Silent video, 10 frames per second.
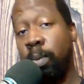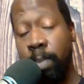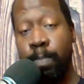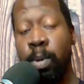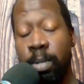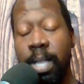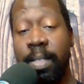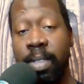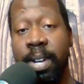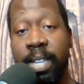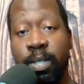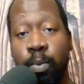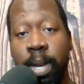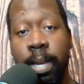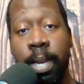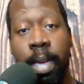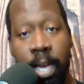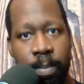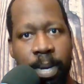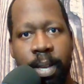most likely next week,
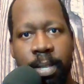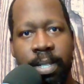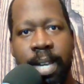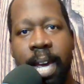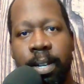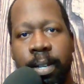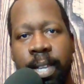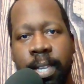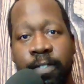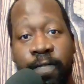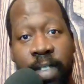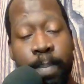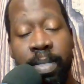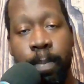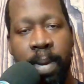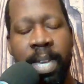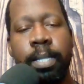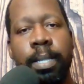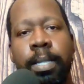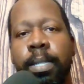because the title is Flipping the
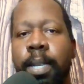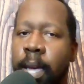Pieces,